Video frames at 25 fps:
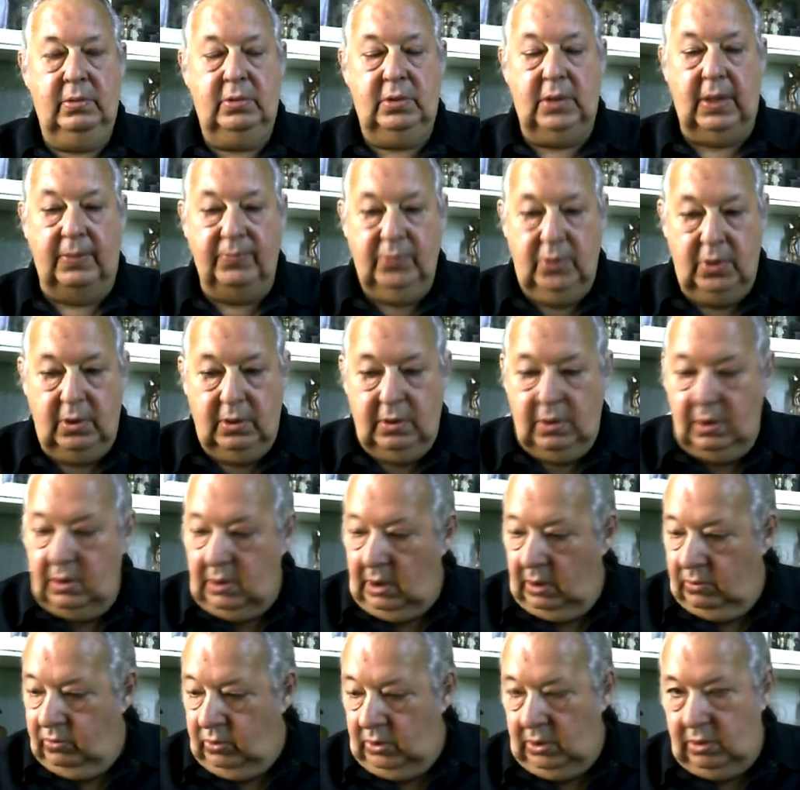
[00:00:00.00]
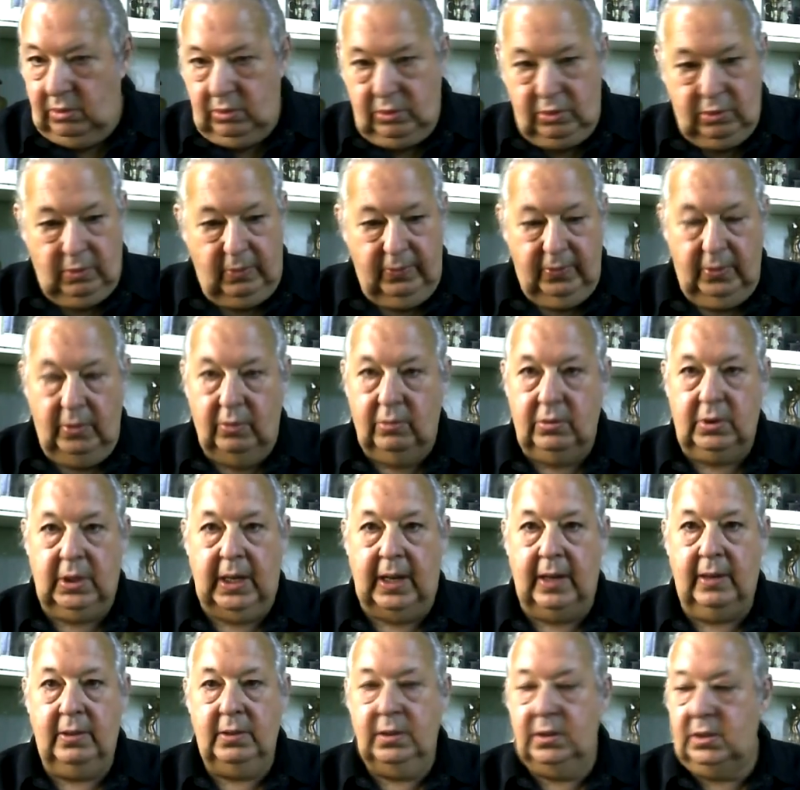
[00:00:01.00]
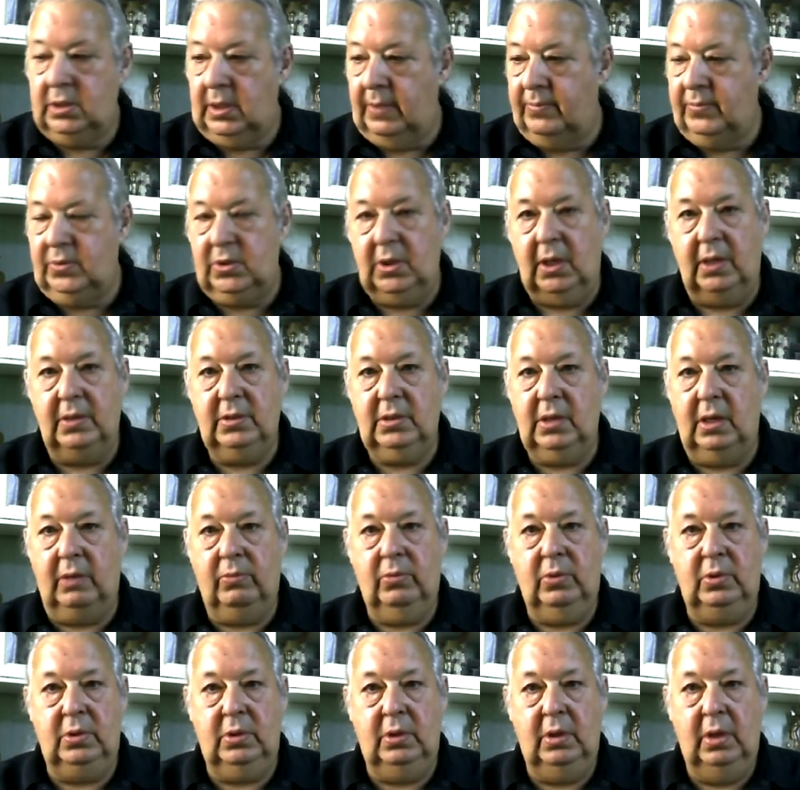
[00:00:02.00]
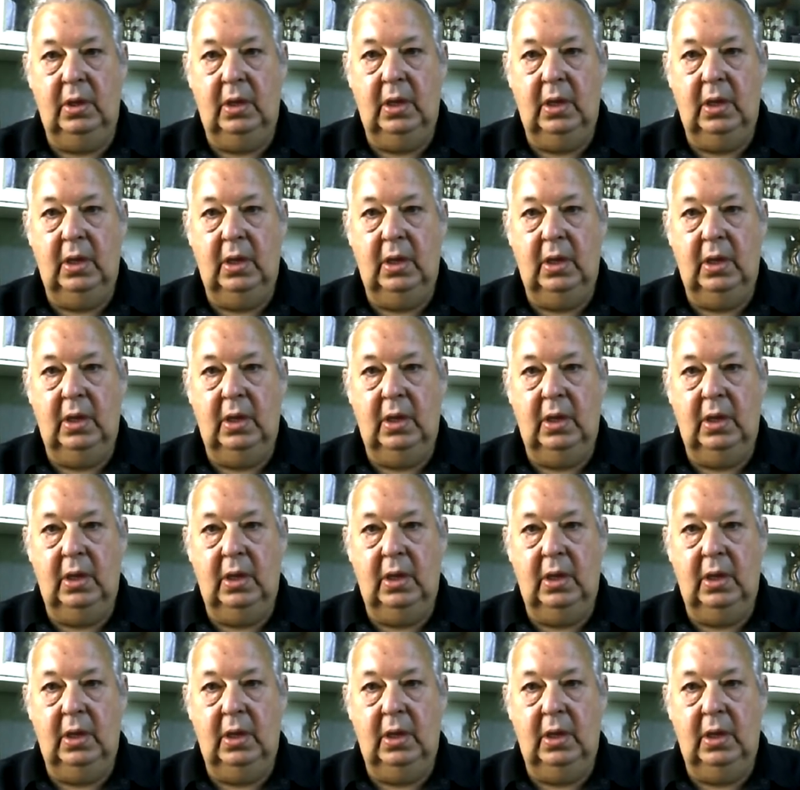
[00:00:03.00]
I would sort of look down, and sometimes I would